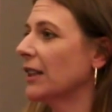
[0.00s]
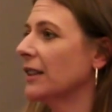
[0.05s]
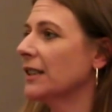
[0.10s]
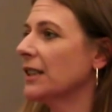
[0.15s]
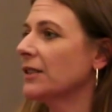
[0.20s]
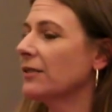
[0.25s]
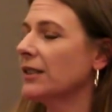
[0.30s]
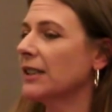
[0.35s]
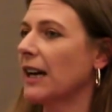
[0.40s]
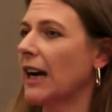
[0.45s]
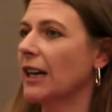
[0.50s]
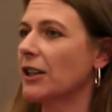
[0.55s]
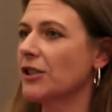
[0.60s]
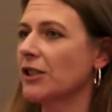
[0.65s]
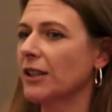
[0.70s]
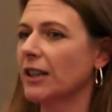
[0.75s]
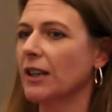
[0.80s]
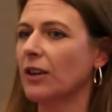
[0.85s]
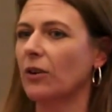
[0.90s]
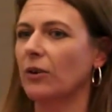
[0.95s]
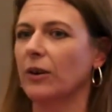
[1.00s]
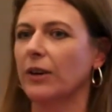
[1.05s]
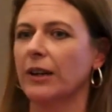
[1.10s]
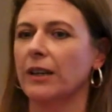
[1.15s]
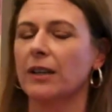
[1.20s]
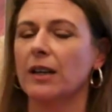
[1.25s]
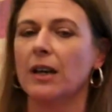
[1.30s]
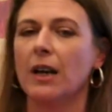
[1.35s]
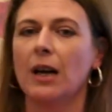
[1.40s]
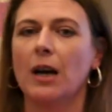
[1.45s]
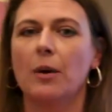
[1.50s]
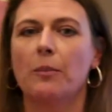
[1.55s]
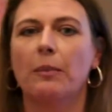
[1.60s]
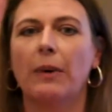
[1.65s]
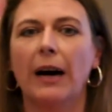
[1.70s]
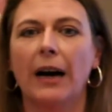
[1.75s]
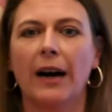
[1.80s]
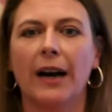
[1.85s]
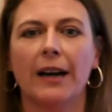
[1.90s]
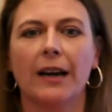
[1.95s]
And this was actually coined
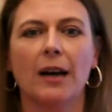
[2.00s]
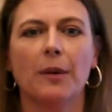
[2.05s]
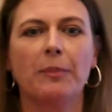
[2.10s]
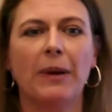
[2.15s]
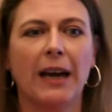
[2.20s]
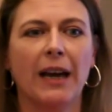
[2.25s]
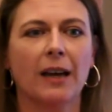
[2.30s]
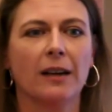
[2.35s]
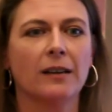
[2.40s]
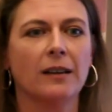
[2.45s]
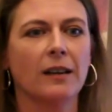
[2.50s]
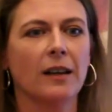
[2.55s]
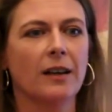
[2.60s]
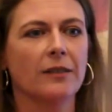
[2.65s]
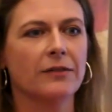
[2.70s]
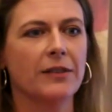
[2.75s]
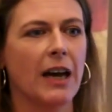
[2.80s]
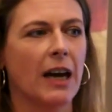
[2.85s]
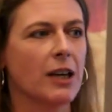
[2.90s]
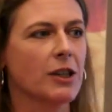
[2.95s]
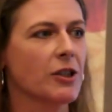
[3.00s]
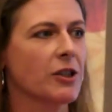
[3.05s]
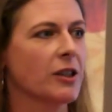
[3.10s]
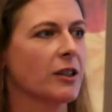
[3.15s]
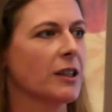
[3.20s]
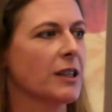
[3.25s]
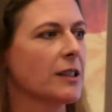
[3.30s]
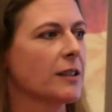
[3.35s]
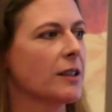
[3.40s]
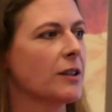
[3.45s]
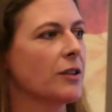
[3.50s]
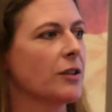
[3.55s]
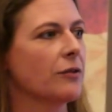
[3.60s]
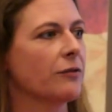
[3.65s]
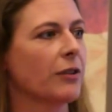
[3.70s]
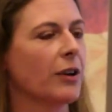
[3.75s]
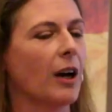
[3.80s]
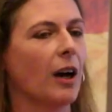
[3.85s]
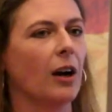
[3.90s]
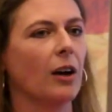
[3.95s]
by a panel of National Institute
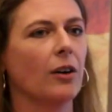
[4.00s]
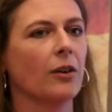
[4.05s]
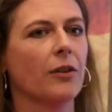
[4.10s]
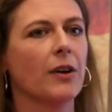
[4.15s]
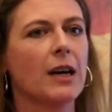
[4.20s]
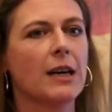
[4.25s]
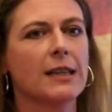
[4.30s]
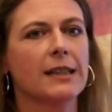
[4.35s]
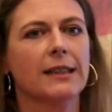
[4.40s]
for Health